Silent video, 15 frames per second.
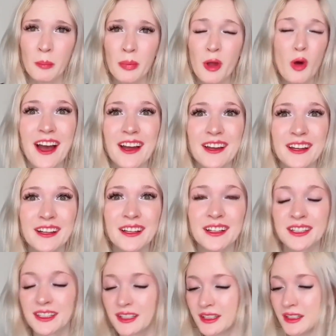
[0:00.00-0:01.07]
Here, send him this
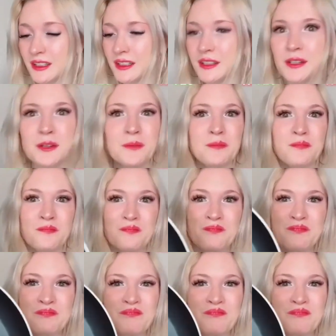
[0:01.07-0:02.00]
frying pan.